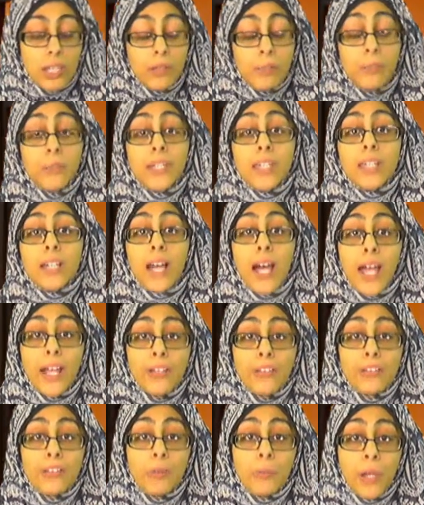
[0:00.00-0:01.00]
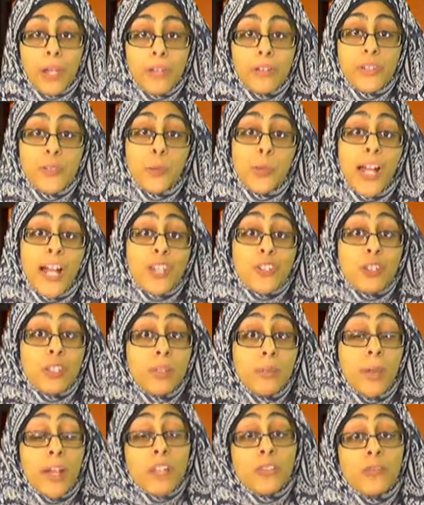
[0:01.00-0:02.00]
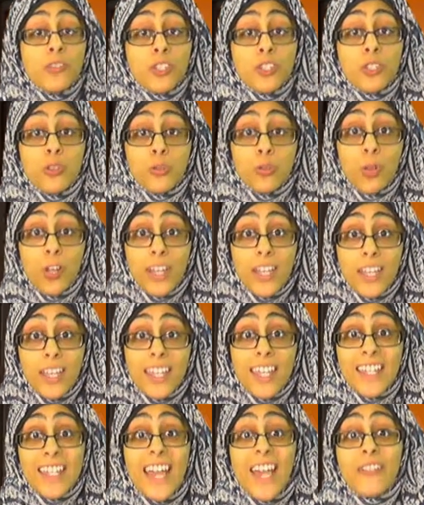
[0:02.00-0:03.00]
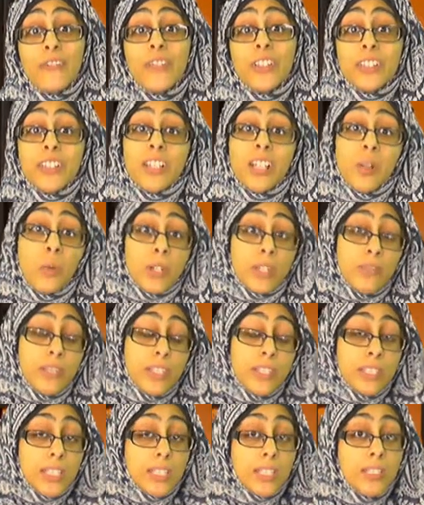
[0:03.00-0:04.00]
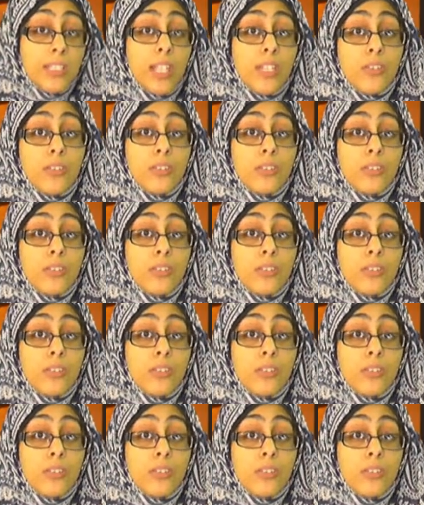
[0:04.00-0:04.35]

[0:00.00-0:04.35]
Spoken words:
being kind to your parents will actually benefit you in every single one of these 6 stages.